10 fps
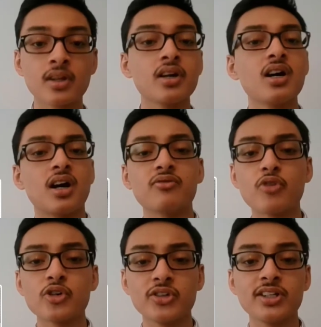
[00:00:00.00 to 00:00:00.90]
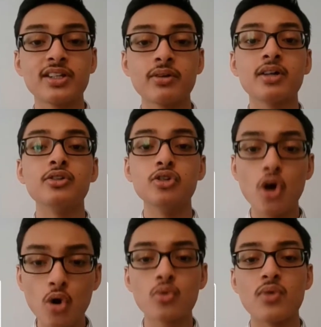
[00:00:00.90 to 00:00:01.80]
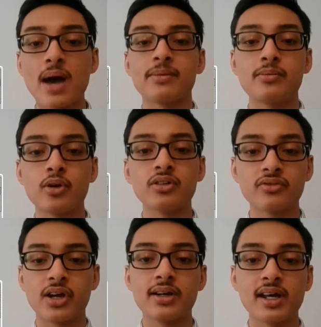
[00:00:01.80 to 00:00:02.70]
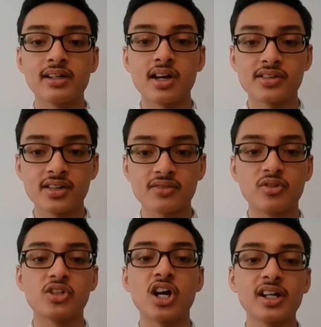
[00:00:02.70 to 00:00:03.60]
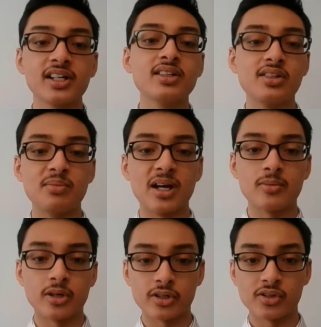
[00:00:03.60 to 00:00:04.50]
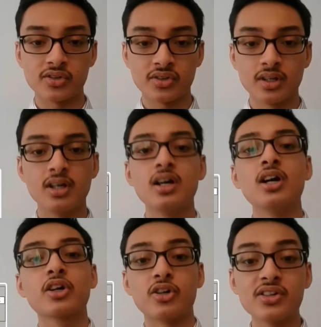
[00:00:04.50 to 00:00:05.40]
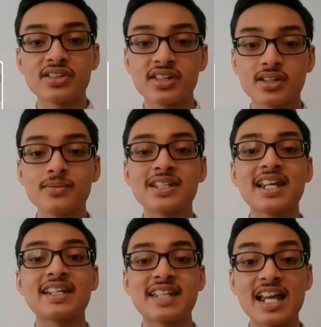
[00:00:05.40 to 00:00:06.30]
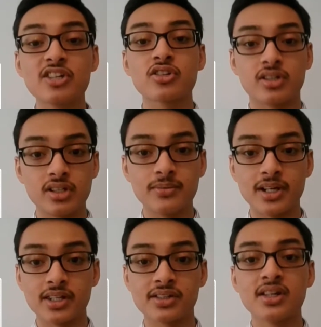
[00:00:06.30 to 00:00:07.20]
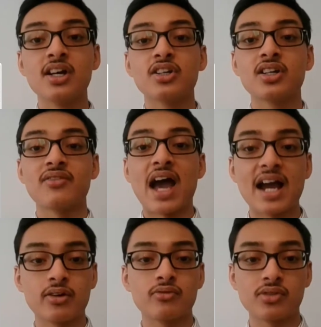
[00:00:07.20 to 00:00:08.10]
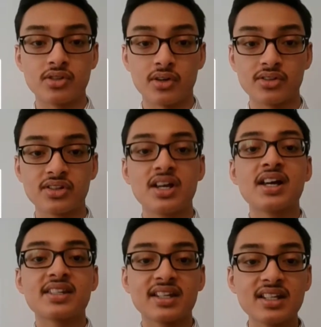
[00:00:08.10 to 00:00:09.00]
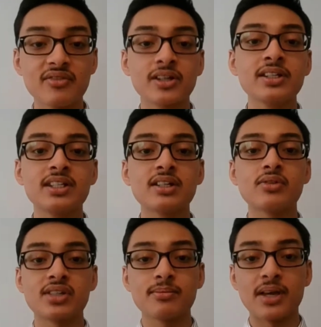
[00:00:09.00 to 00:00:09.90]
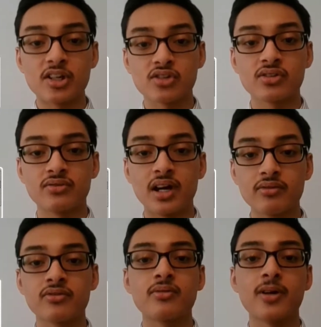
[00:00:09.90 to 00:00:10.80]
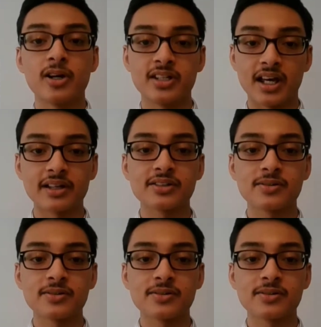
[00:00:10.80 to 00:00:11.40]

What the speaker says: Unfortunately, there are no rapid point-of-care diagnostics for targeting these biomarkers. Current systems take 10 to 30 minutes to give accurate results, significantly decreasing patient survival from heart attacks.